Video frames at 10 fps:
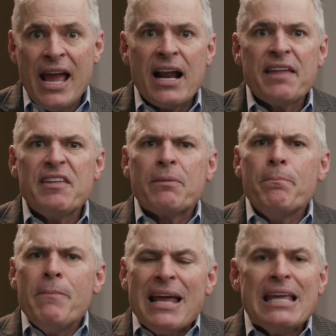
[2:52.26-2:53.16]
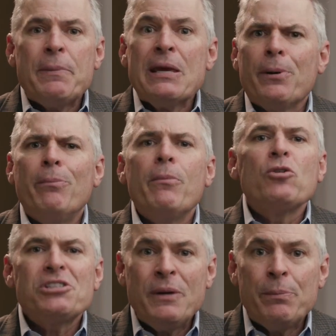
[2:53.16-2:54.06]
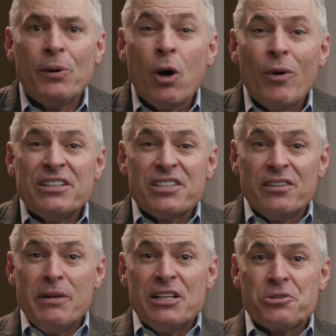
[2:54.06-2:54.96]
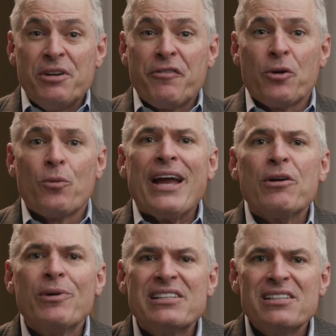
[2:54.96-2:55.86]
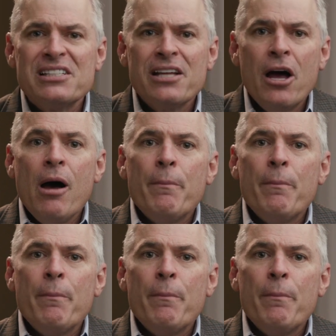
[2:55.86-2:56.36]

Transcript: And I think many people, most people go into ministry for the right reasons,